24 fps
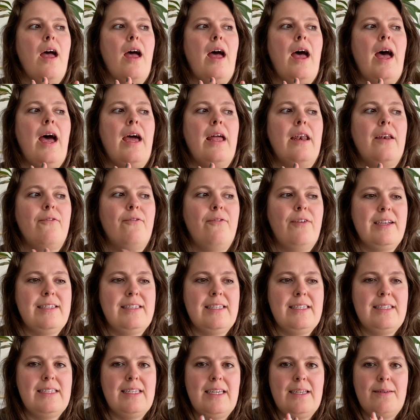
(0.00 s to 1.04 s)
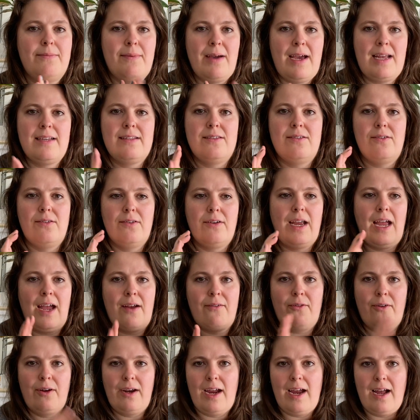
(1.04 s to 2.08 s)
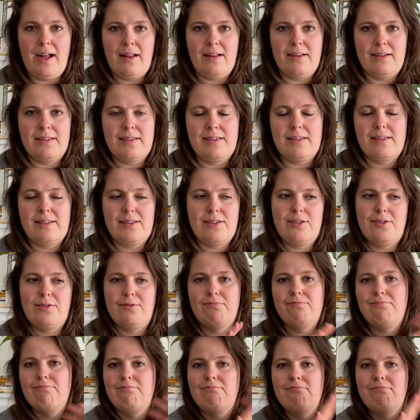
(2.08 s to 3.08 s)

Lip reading: and visited Mansur Gavriel's